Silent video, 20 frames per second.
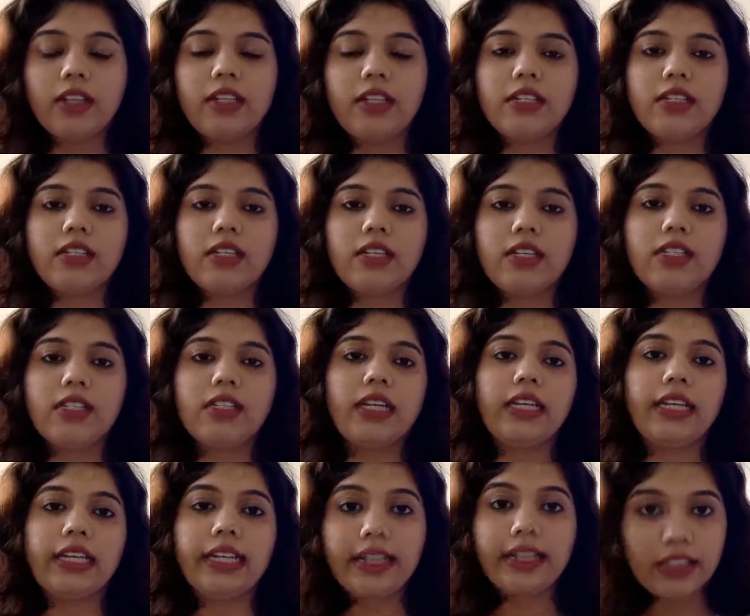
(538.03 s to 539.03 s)
This is
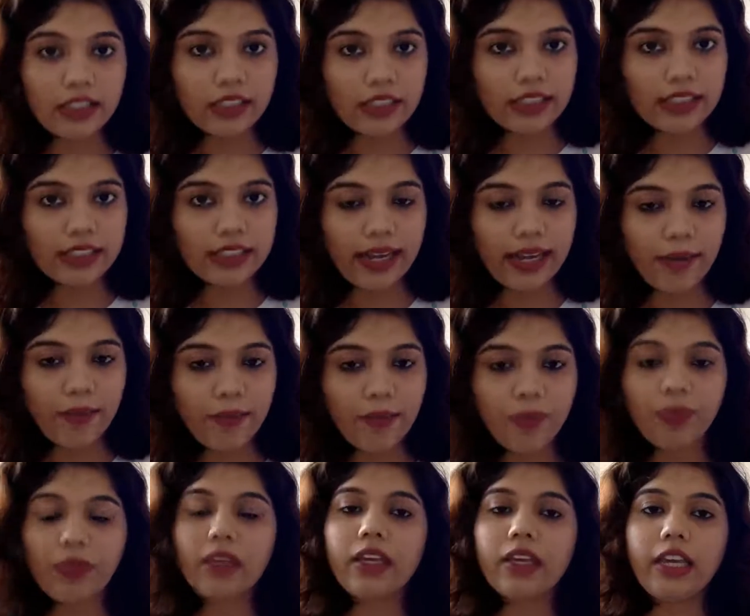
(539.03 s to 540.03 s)
an English exam.